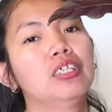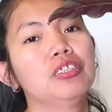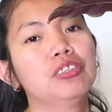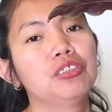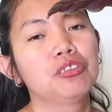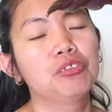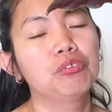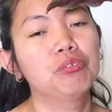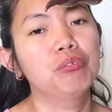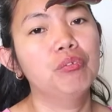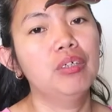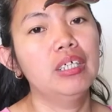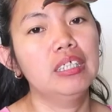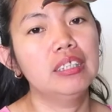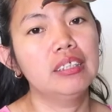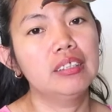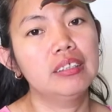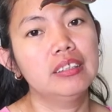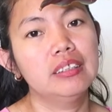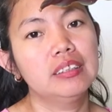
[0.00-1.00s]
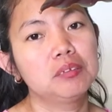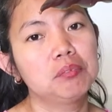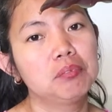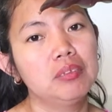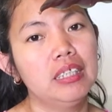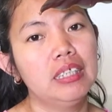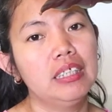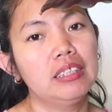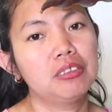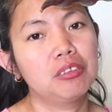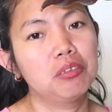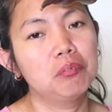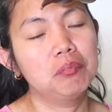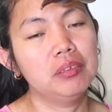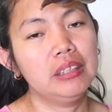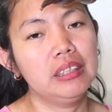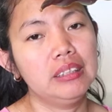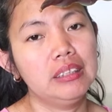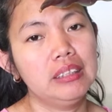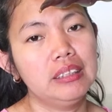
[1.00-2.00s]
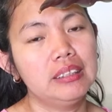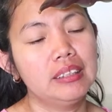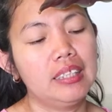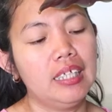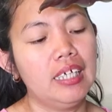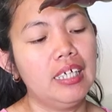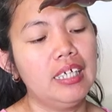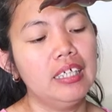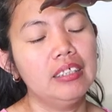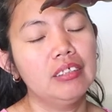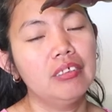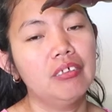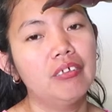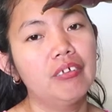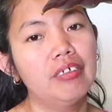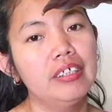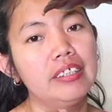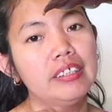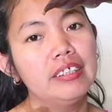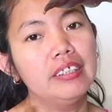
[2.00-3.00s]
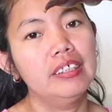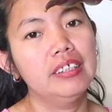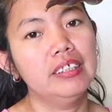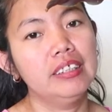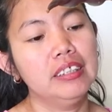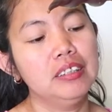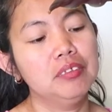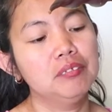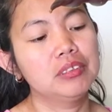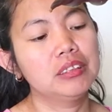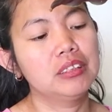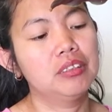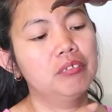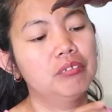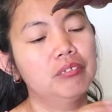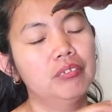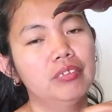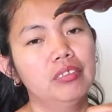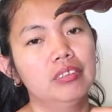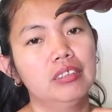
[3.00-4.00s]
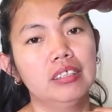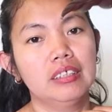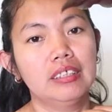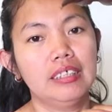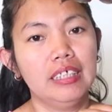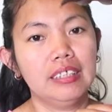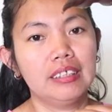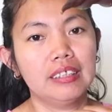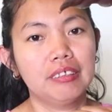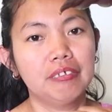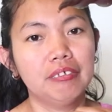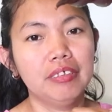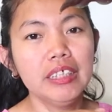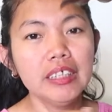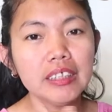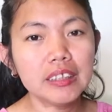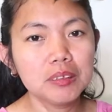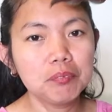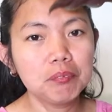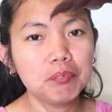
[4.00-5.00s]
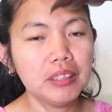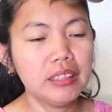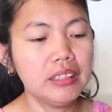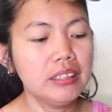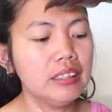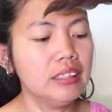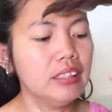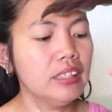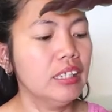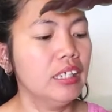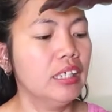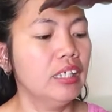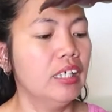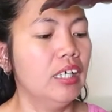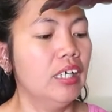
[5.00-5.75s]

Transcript: You don't want this plant completely dry or their leaves will get crispy.